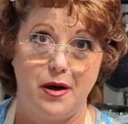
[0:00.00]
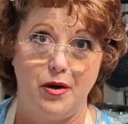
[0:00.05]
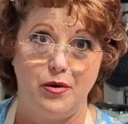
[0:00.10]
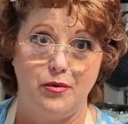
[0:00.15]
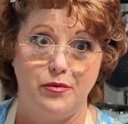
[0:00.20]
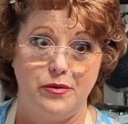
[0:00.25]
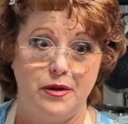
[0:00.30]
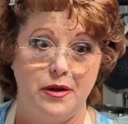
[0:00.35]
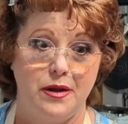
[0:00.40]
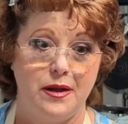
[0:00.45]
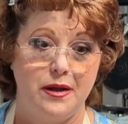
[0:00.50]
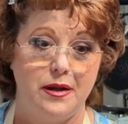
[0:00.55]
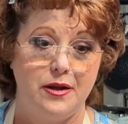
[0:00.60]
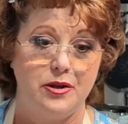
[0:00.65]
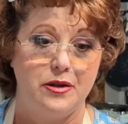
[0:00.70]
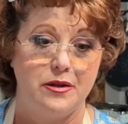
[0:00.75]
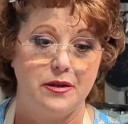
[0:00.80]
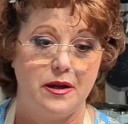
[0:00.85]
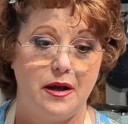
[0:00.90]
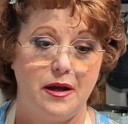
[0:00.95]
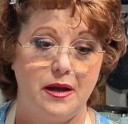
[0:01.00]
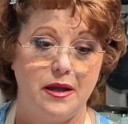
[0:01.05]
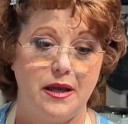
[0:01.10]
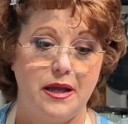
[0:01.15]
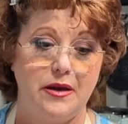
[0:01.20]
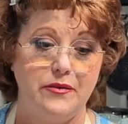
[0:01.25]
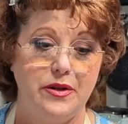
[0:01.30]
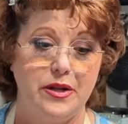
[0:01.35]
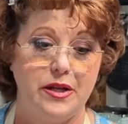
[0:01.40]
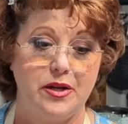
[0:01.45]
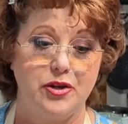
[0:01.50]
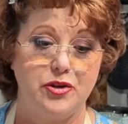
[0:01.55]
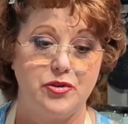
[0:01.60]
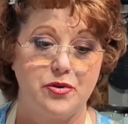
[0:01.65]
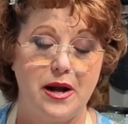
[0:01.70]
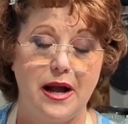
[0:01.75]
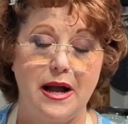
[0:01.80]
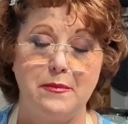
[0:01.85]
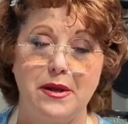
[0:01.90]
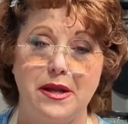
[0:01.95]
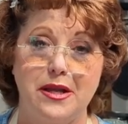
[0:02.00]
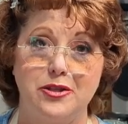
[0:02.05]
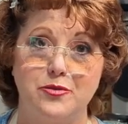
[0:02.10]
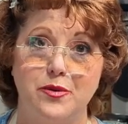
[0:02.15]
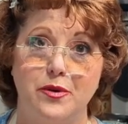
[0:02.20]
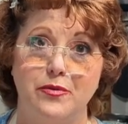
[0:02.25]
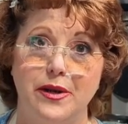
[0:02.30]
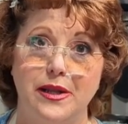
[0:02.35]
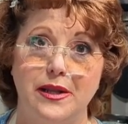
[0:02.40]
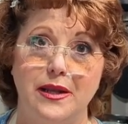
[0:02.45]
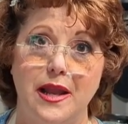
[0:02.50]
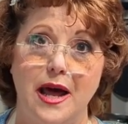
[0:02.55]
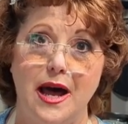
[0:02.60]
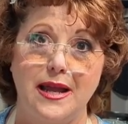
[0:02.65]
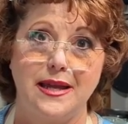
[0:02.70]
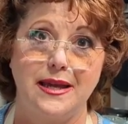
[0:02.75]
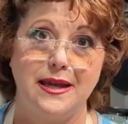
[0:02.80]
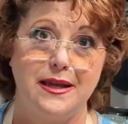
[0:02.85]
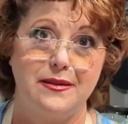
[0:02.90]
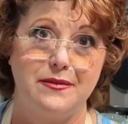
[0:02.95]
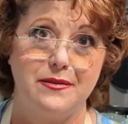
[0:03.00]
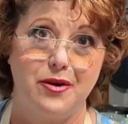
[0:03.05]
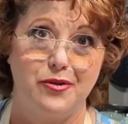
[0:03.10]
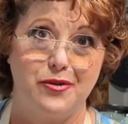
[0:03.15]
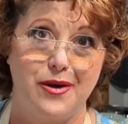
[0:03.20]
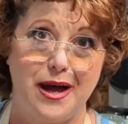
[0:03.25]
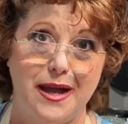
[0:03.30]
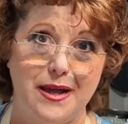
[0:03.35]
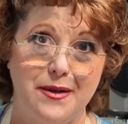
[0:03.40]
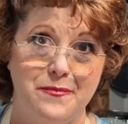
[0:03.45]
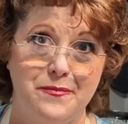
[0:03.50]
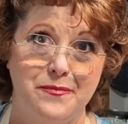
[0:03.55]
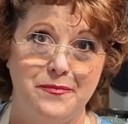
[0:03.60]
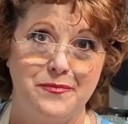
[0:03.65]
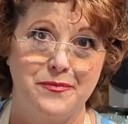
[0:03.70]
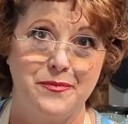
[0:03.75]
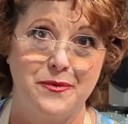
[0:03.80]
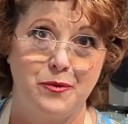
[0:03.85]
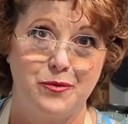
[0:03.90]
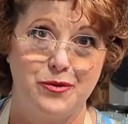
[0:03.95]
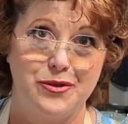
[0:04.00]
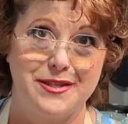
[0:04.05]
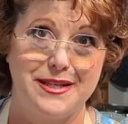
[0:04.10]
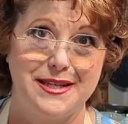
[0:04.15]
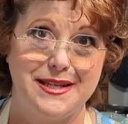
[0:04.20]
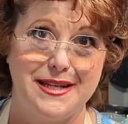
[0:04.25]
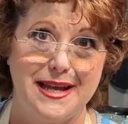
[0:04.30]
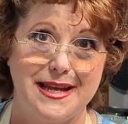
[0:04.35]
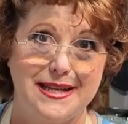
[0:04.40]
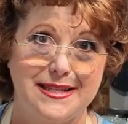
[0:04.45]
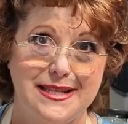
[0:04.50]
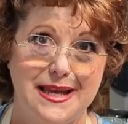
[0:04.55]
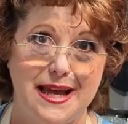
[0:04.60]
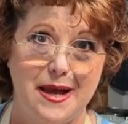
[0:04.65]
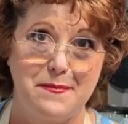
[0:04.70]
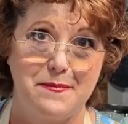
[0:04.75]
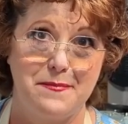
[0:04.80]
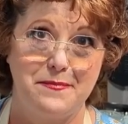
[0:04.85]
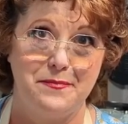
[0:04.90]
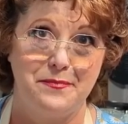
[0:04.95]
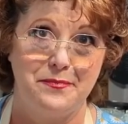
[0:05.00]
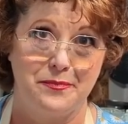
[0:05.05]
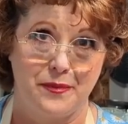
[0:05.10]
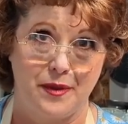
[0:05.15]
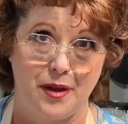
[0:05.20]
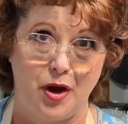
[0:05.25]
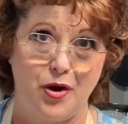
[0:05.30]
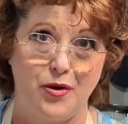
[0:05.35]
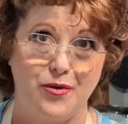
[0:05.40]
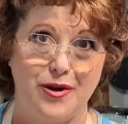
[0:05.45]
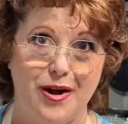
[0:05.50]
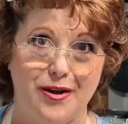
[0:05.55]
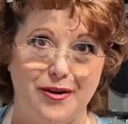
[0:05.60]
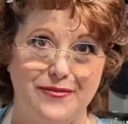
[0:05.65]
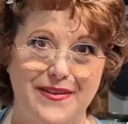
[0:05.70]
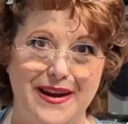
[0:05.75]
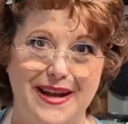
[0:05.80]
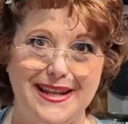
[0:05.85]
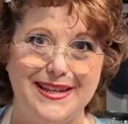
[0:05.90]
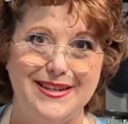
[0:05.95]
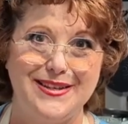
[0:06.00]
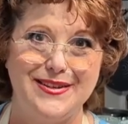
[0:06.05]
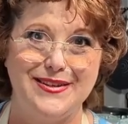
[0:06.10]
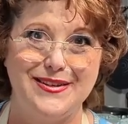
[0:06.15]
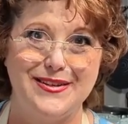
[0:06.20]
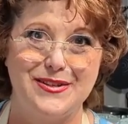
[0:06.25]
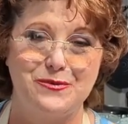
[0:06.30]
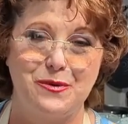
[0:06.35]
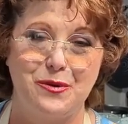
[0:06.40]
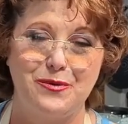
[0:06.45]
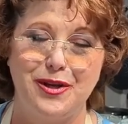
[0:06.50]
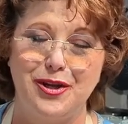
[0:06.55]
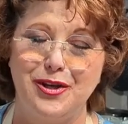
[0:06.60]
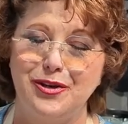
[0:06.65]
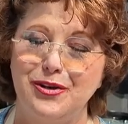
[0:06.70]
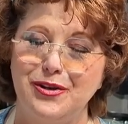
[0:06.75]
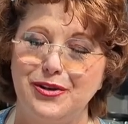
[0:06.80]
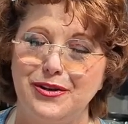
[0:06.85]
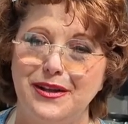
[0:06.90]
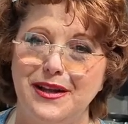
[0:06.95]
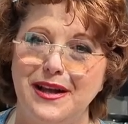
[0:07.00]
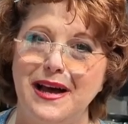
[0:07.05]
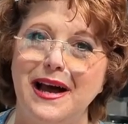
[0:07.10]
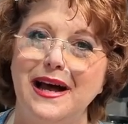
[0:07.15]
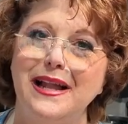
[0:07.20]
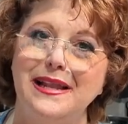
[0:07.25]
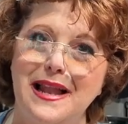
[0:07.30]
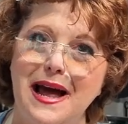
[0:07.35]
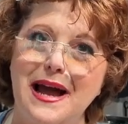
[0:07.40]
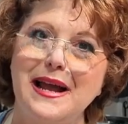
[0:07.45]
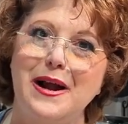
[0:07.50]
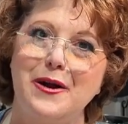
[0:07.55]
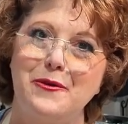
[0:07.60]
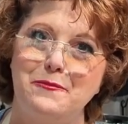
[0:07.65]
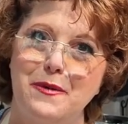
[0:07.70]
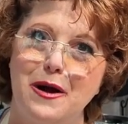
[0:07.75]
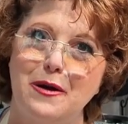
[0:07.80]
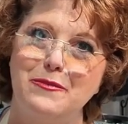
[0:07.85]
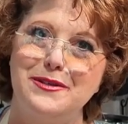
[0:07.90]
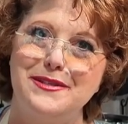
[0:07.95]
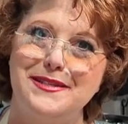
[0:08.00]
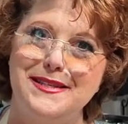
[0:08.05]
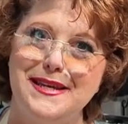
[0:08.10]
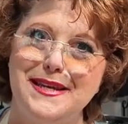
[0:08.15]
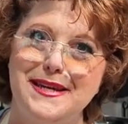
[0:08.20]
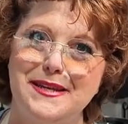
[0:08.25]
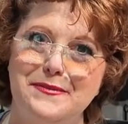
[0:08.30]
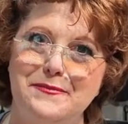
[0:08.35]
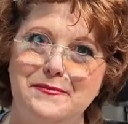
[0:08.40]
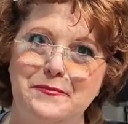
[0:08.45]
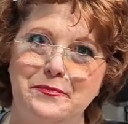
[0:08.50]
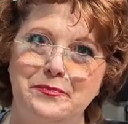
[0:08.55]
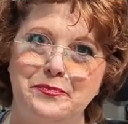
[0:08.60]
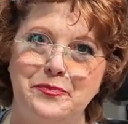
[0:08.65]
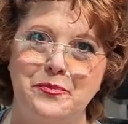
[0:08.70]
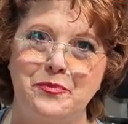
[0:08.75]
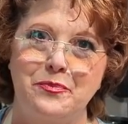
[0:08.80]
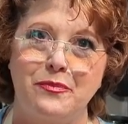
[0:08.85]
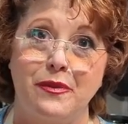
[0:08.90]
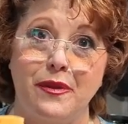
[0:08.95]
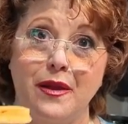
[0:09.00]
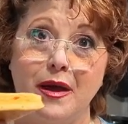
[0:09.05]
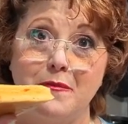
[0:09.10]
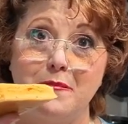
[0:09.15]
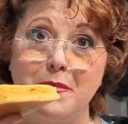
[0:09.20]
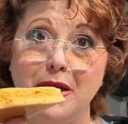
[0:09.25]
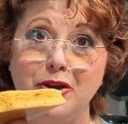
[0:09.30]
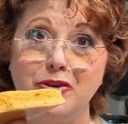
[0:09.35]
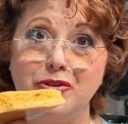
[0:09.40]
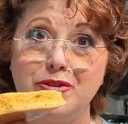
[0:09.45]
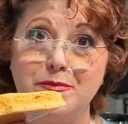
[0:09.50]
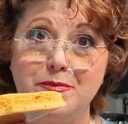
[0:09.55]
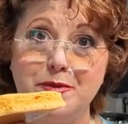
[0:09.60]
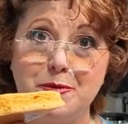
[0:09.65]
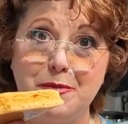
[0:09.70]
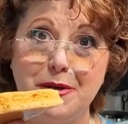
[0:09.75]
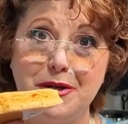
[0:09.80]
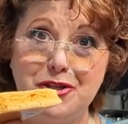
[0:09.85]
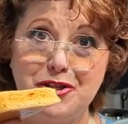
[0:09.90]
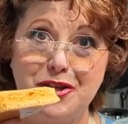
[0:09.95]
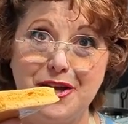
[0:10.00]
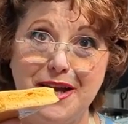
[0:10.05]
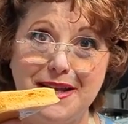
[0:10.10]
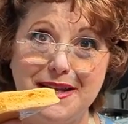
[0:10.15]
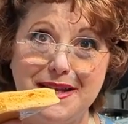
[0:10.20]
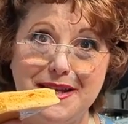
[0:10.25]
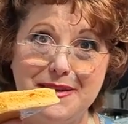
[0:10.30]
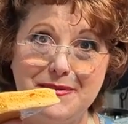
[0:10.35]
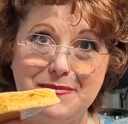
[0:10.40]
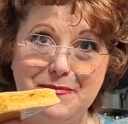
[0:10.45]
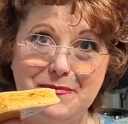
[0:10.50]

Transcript: on uh, giving it a try because we really like it, okay? We'll see you next time on Collard Valley Cooks where we cook like our mamas did. Make you some sponge candy.